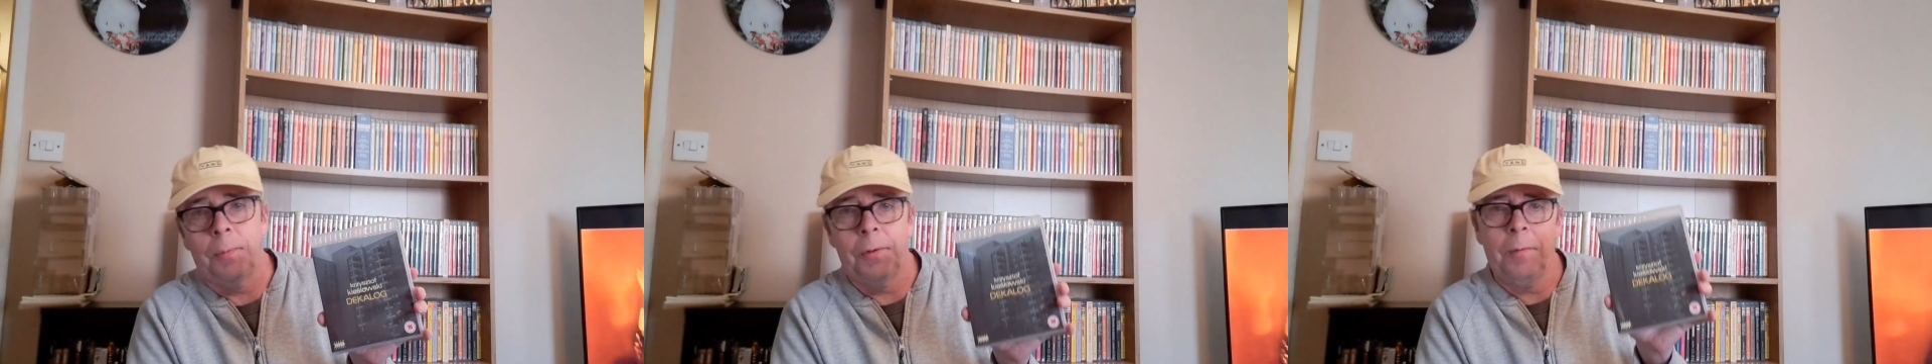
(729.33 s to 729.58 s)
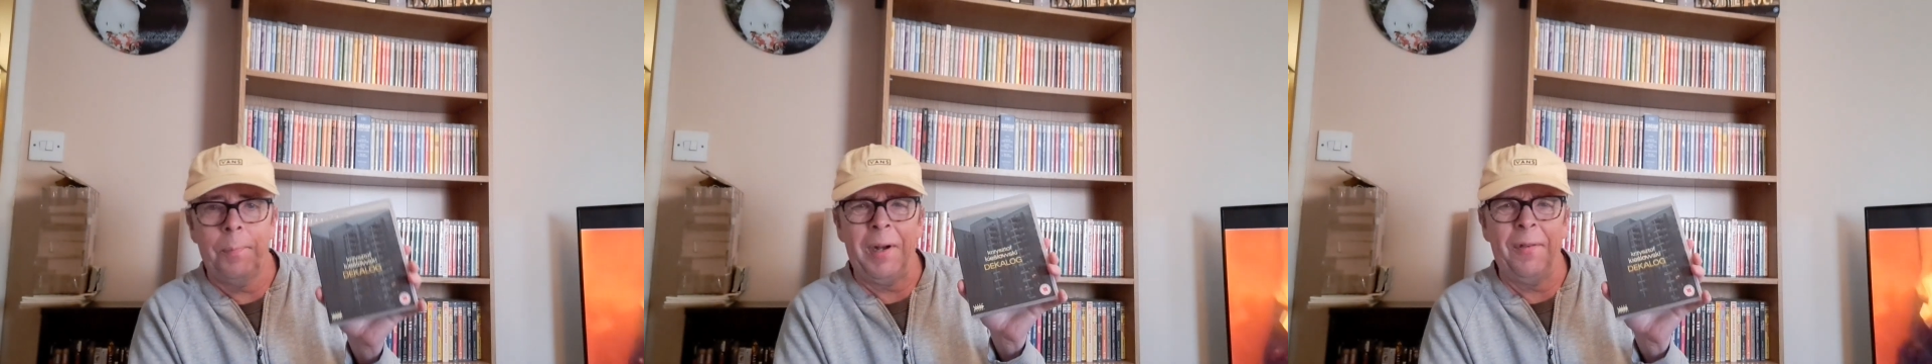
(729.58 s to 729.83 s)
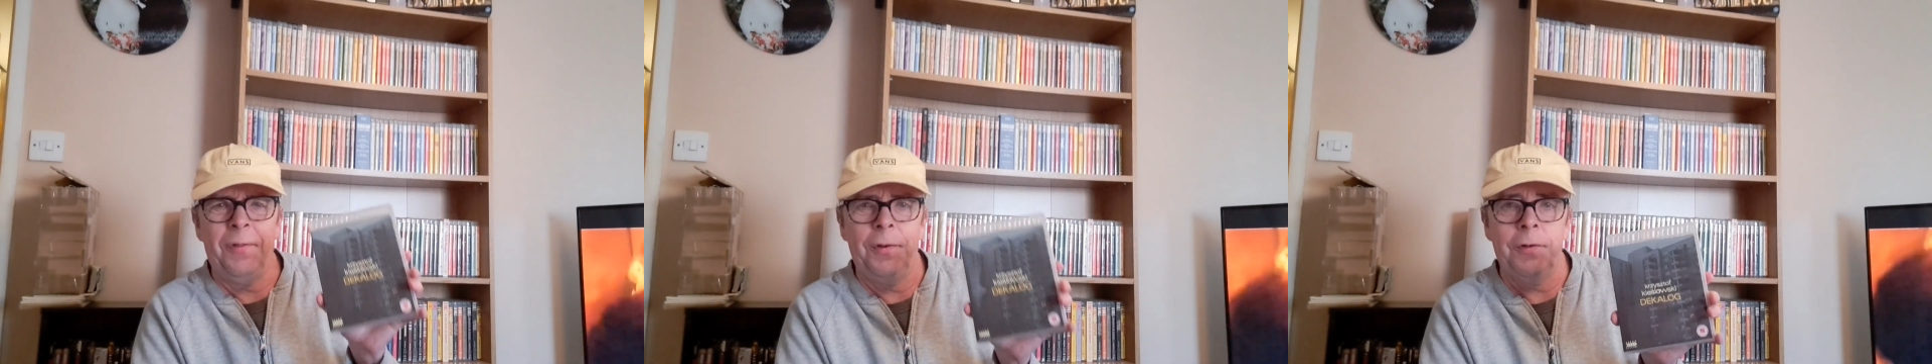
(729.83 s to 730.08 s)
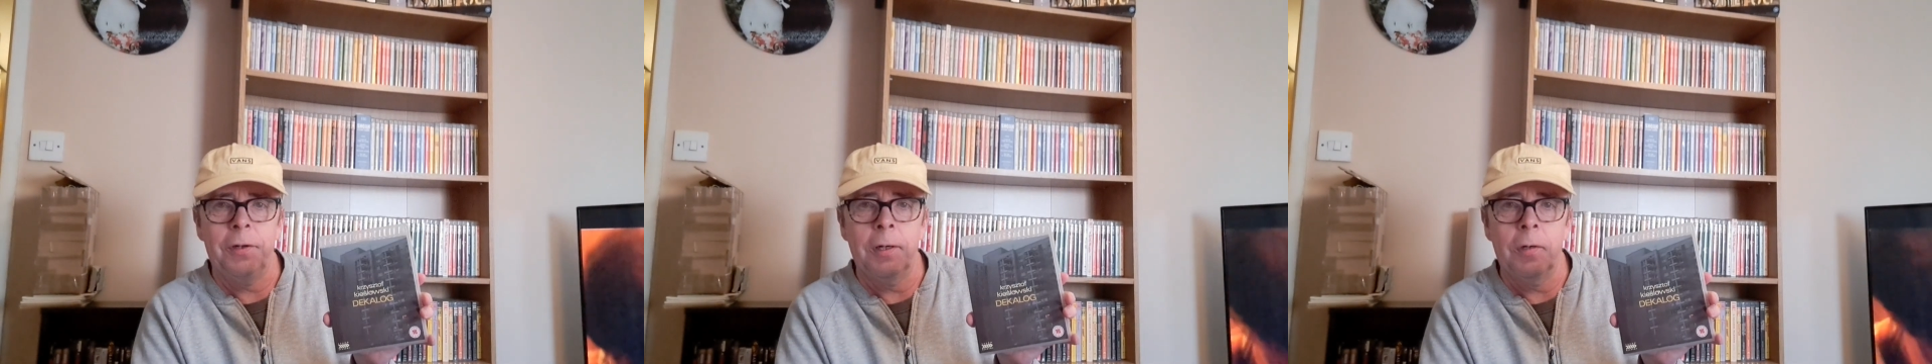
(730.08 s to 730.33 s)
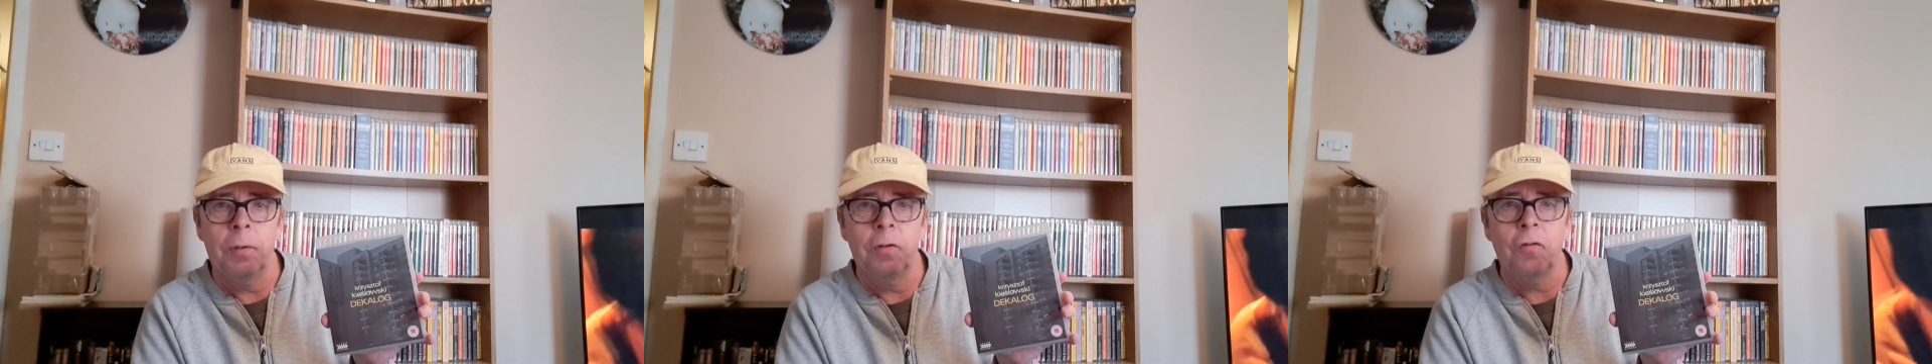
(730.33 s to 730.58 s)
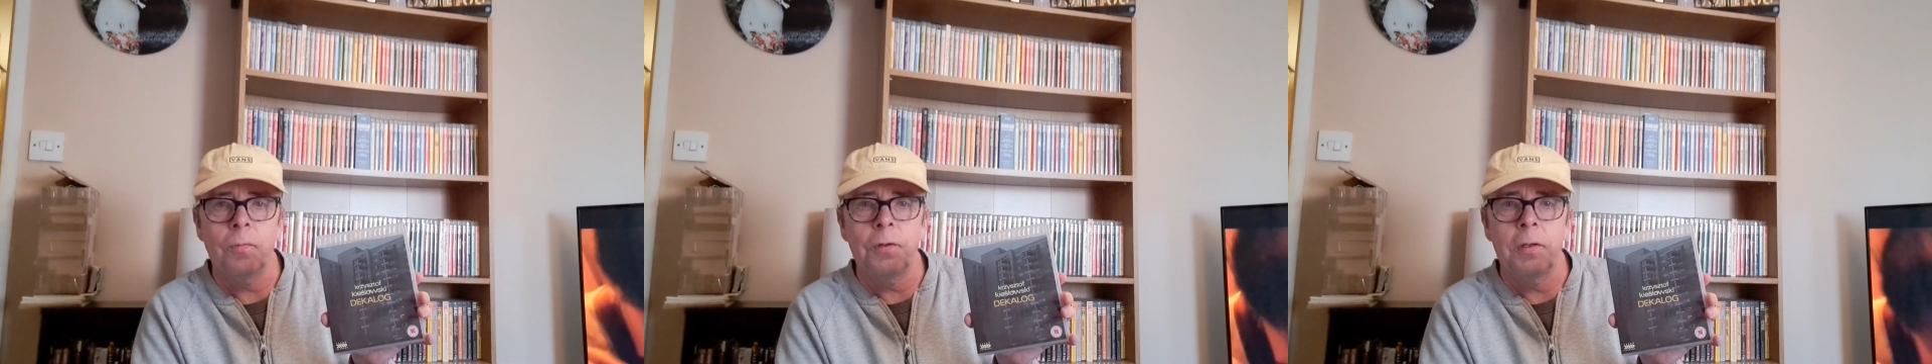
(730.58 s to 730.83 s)
I think about 15 quid,
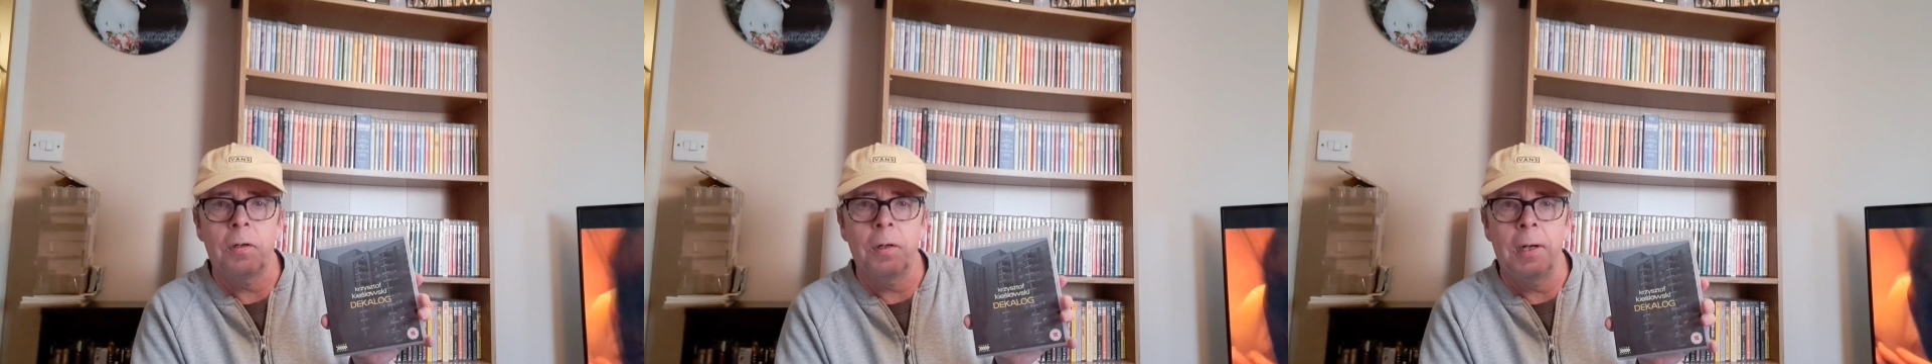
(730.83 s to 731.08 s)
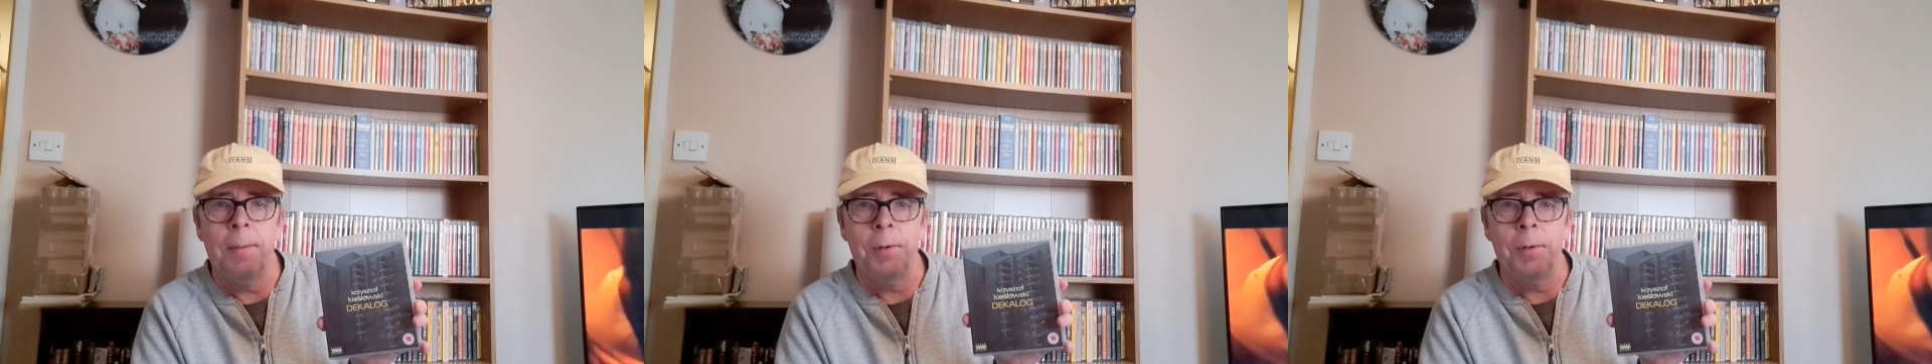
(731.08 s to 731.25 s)
something like that.